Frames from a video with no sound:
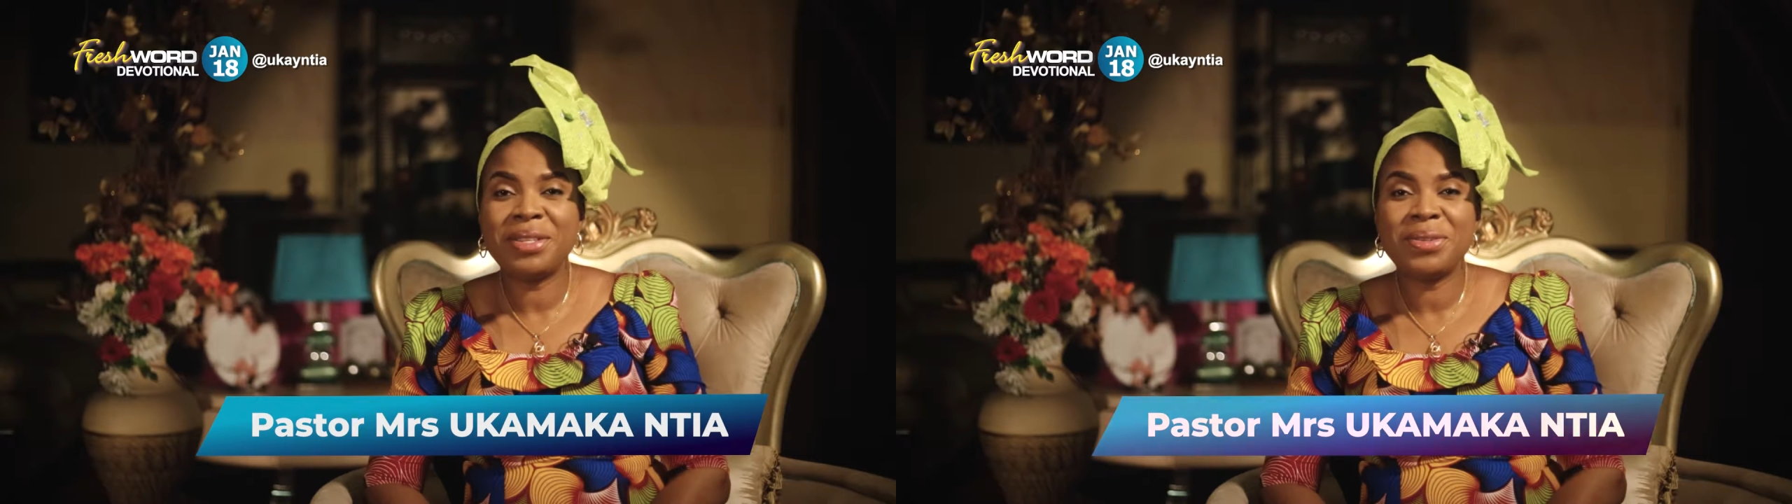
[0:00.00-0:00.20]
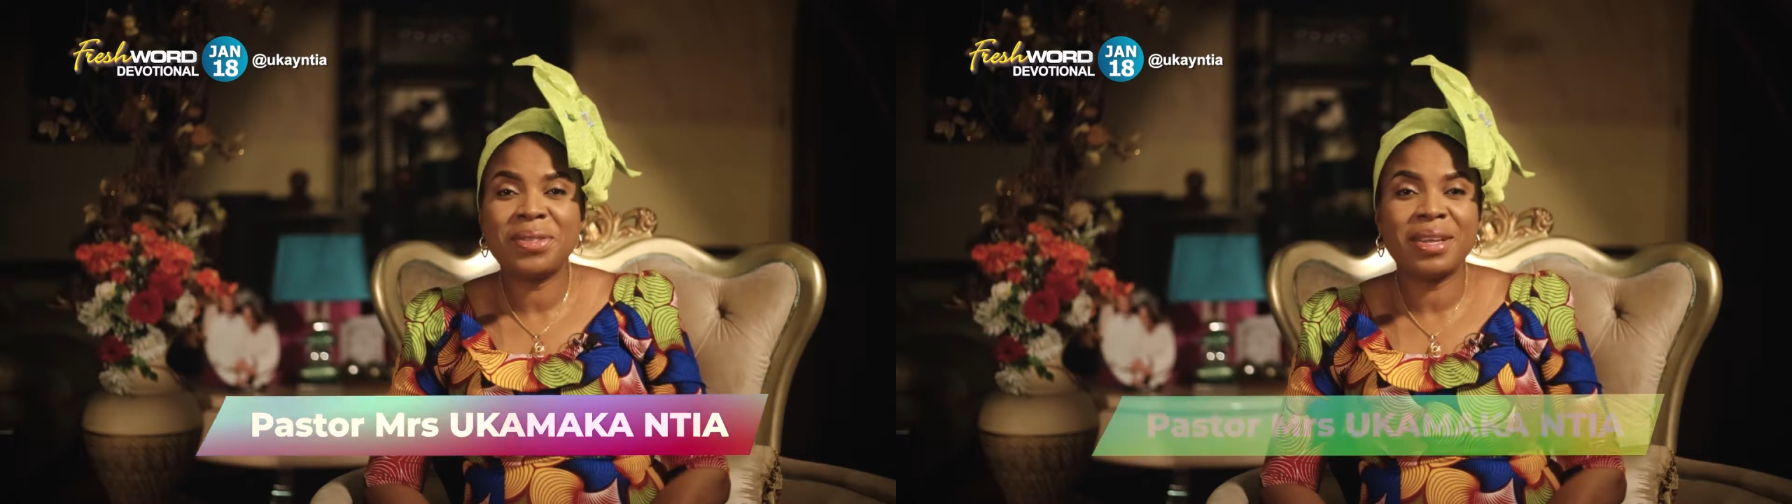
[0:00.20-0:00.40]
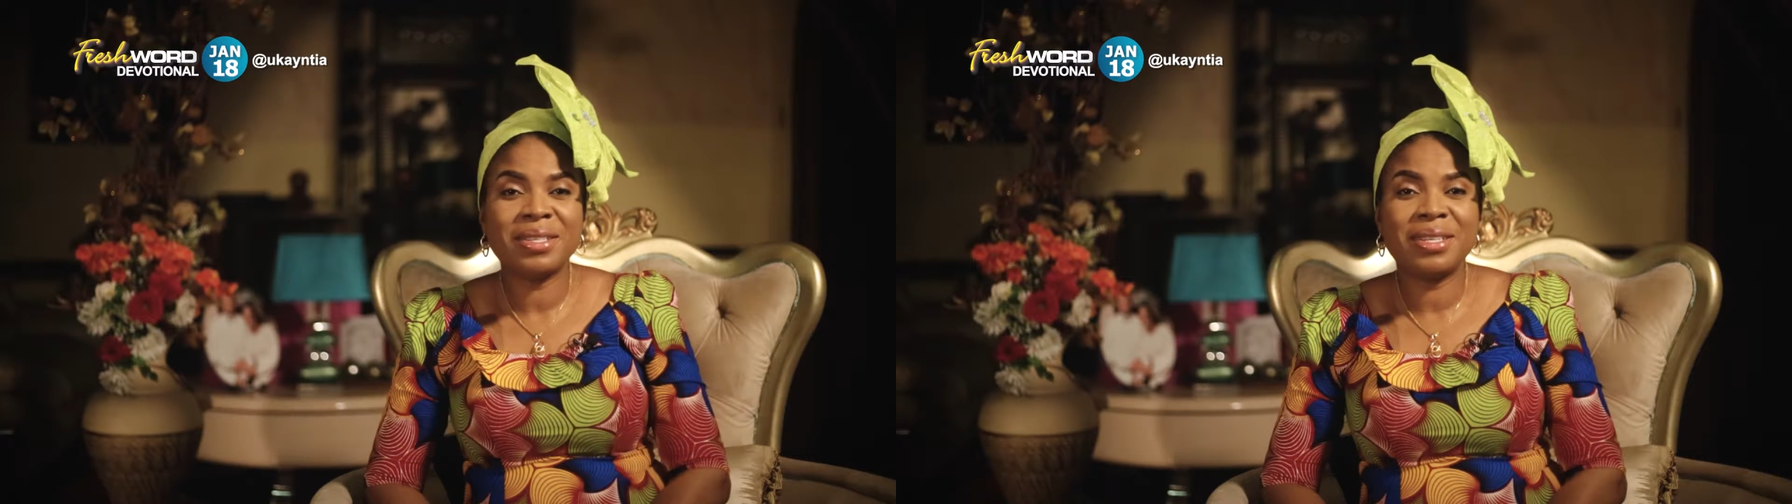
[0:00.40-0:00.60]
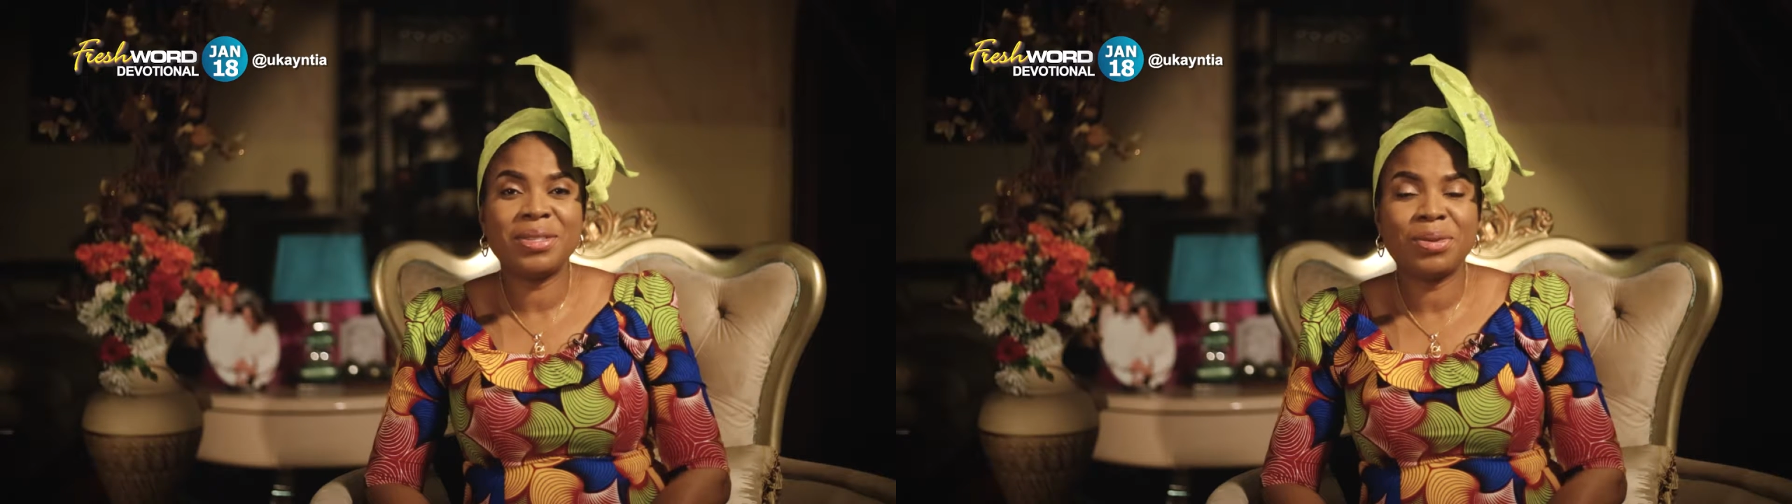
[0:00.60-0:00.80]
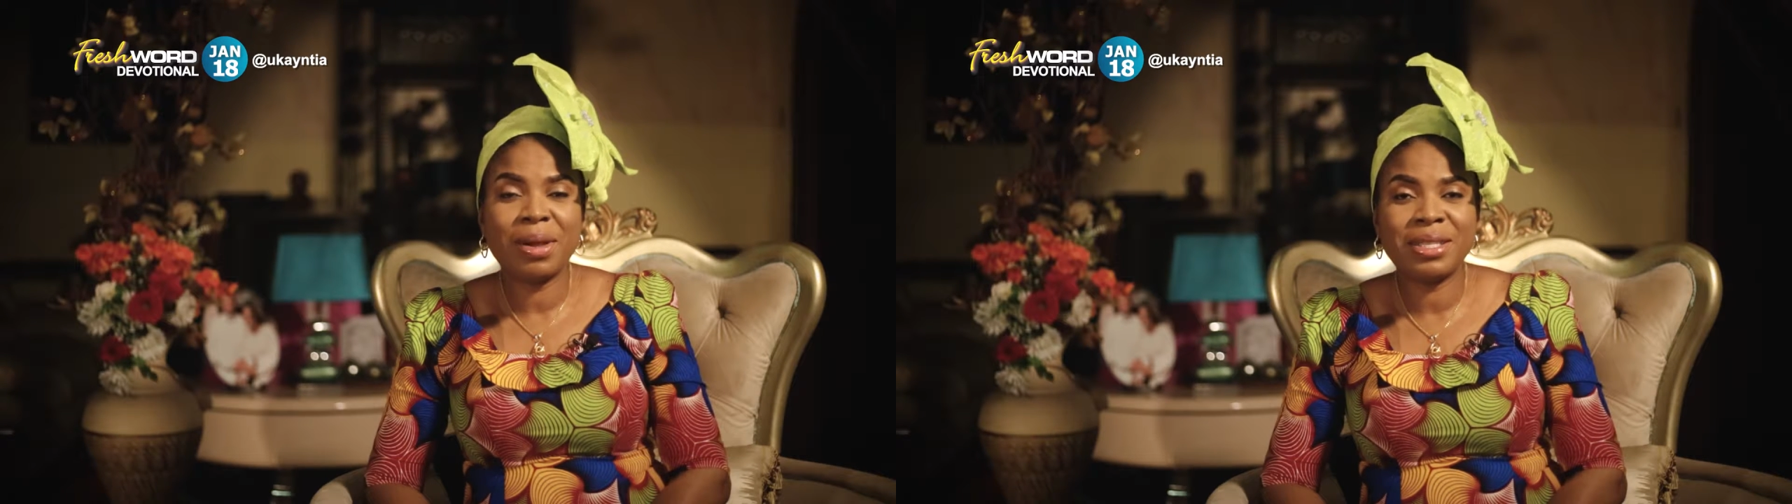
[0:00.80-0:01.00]

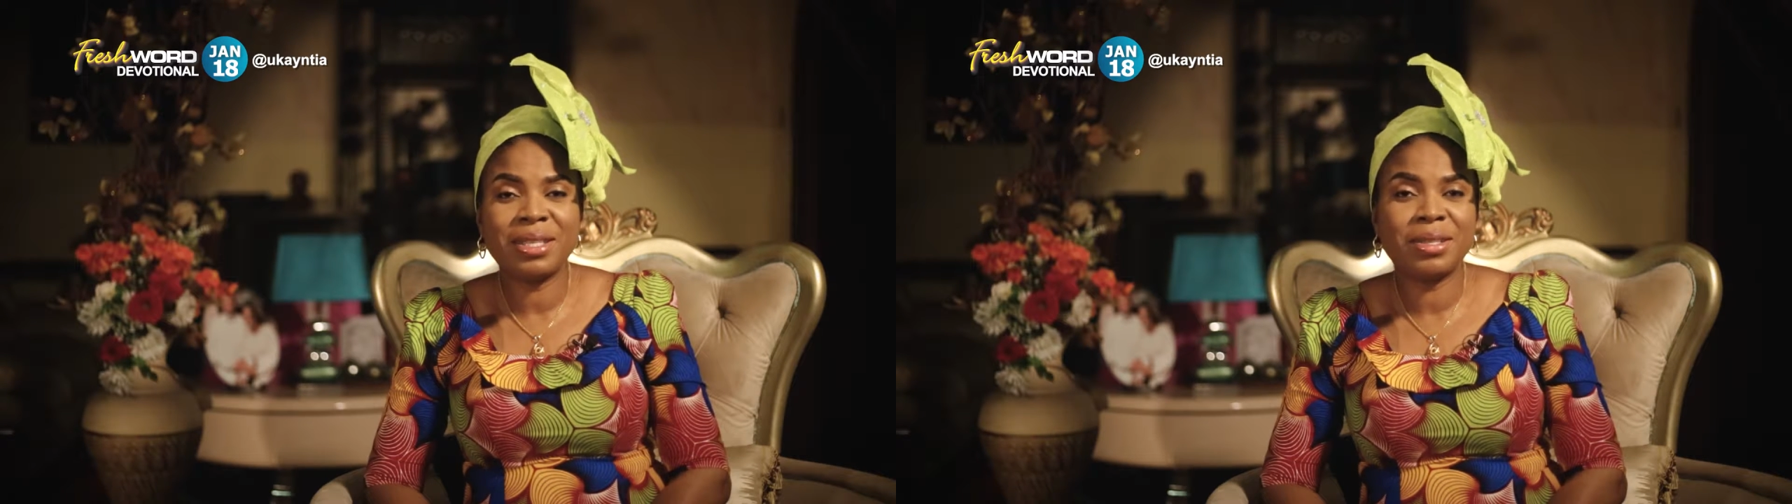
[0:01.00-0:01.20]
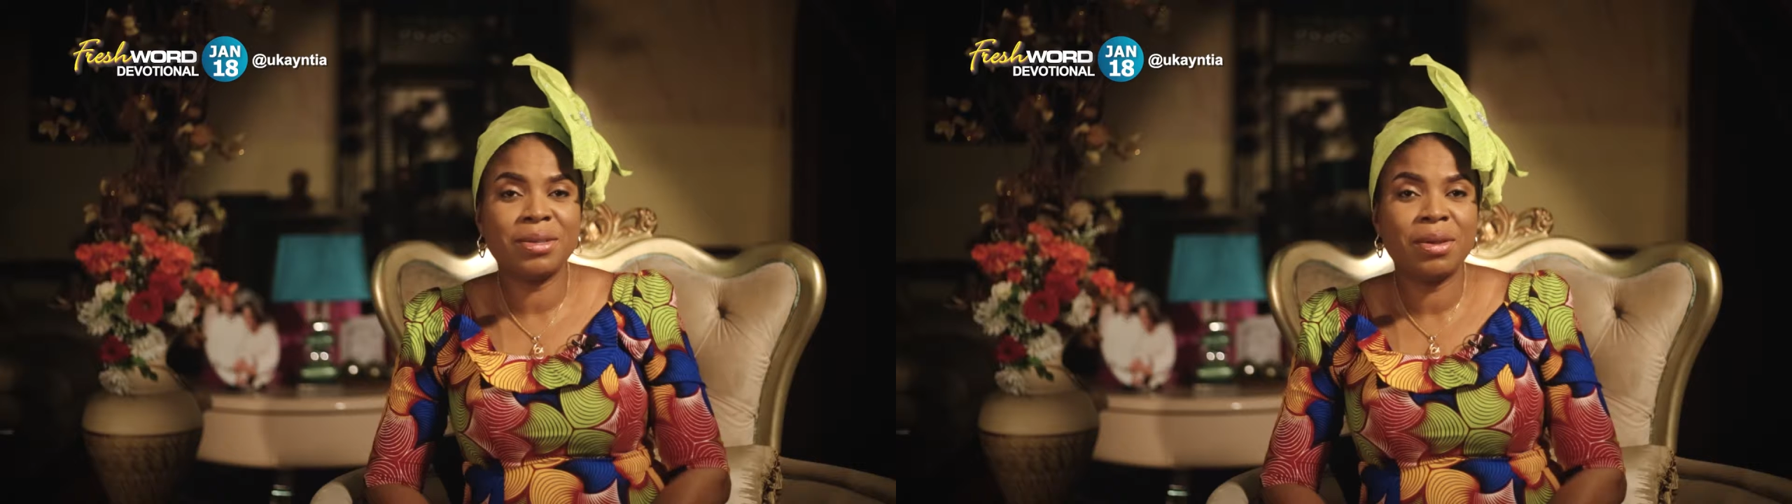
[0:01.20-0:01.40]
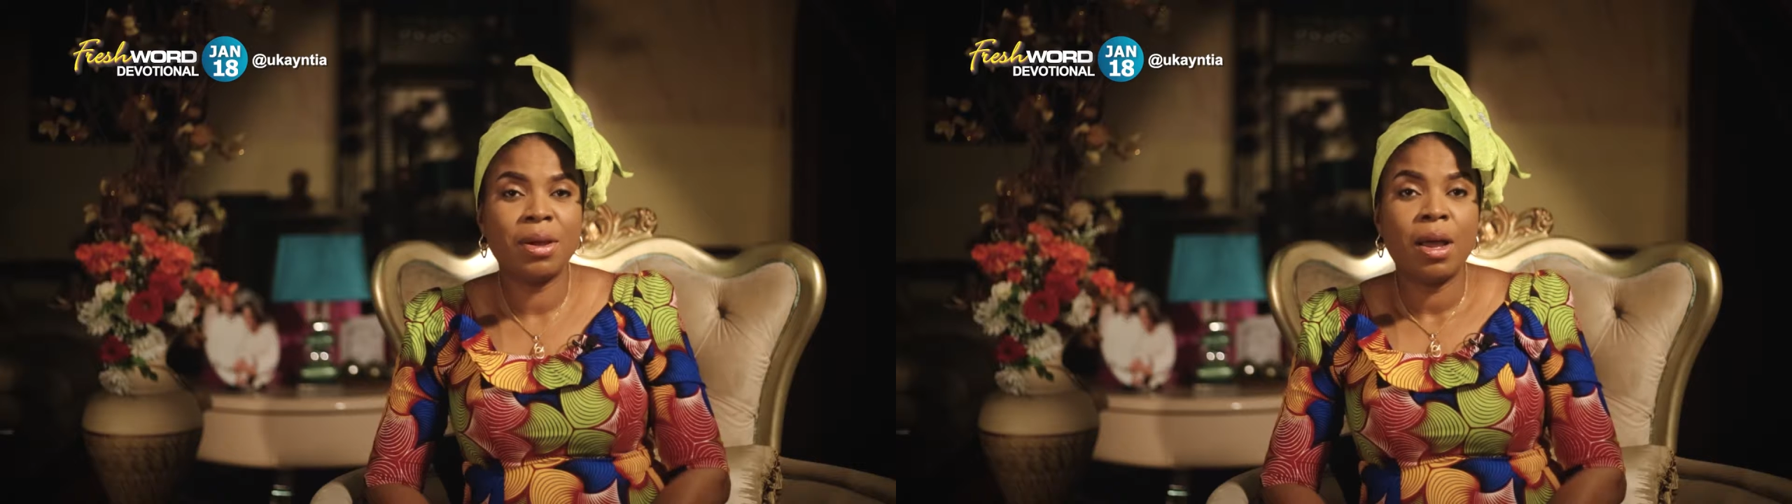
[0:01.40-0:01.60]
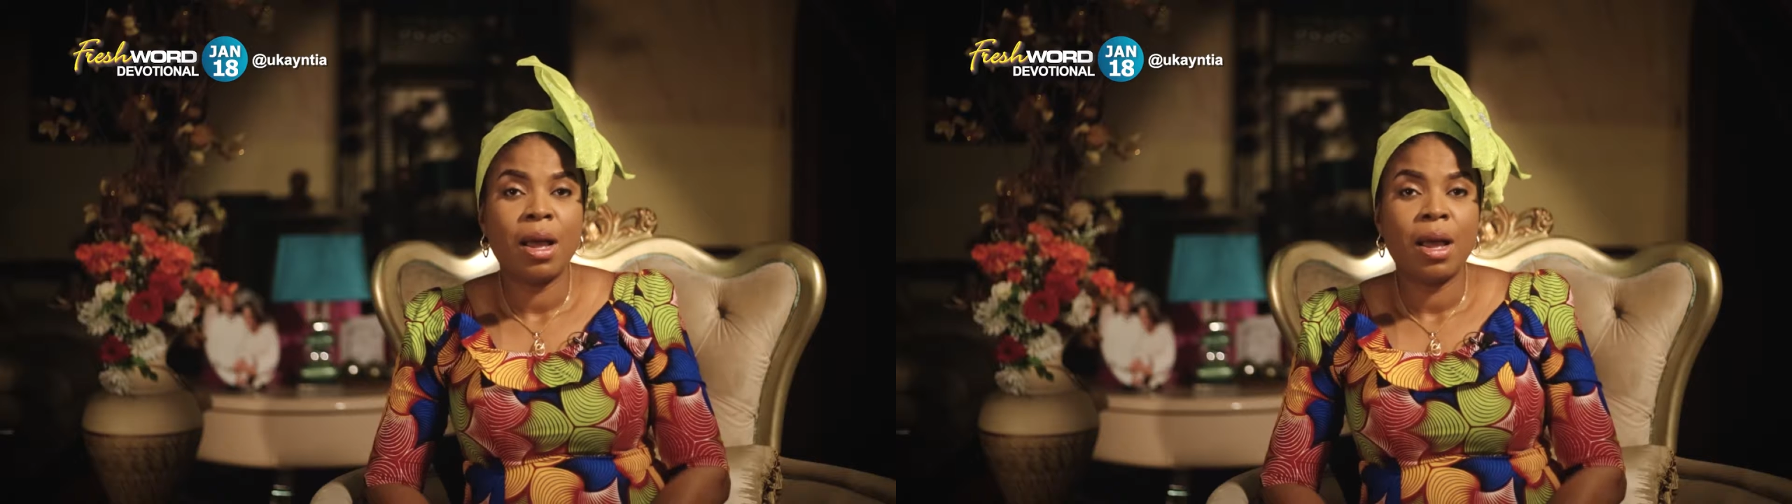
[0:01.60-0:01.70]
2022.